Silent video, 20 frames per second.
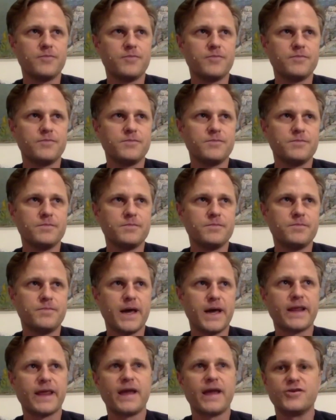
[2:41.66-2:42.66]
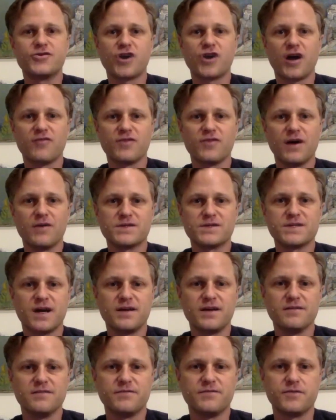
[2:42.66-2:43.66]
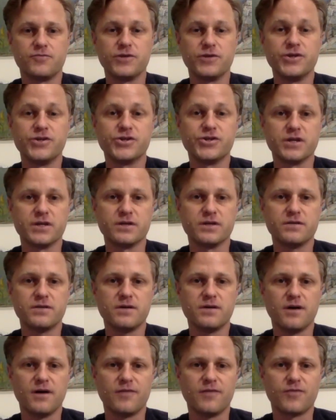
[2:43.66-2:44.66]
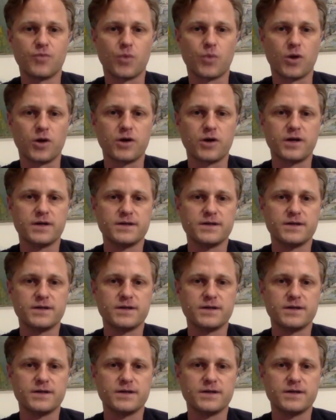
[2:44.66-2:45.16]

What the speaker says: banning any travel outside of the region for work.